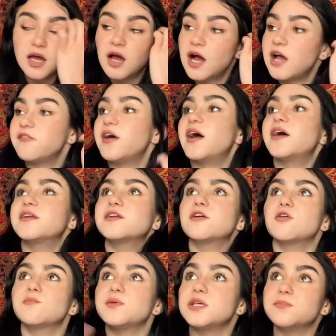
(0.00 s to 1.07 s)
I've had,
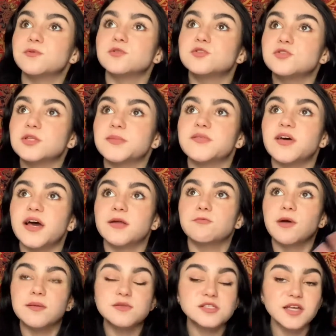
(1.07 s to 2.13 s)
people do them. I've had
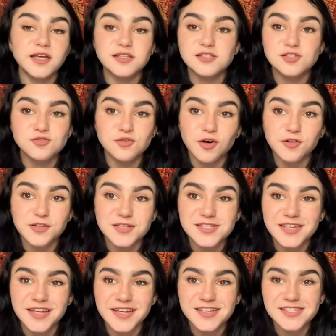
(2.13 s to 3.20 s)
websites do all these
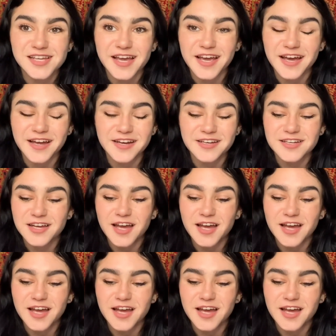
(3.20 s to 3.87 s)
things, and